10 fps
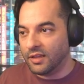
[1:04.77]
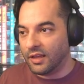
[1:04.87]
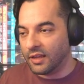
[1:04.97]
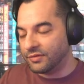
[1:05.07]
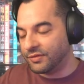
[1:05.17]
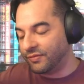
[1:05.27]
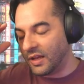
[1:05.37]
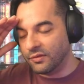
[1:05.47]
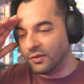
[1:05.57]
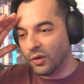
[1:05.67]
I
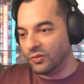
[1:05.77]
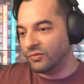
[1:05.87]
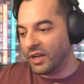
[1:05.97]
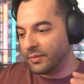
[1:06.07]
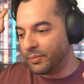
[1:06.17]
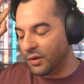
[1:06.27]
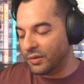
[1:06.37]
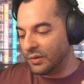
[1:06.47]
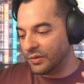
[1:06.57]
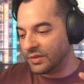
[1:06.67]
found old Reddit
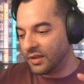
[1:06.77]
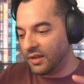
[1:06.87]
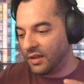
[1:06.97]
posts,